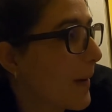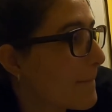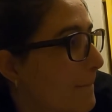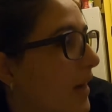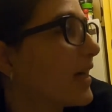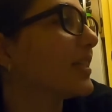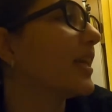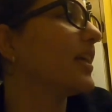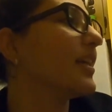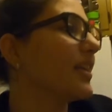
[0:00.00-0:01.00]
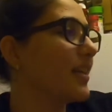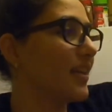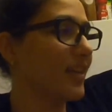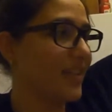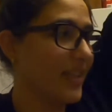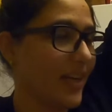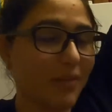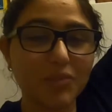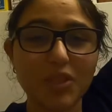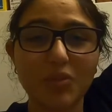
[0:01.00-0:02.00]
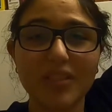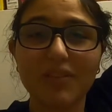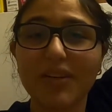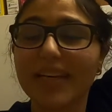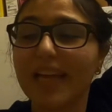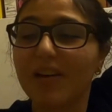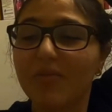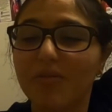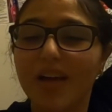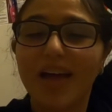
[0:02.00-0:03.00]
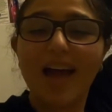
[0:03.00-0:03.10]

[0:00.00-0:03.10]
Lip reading: But yeah, I'm just doing that right now.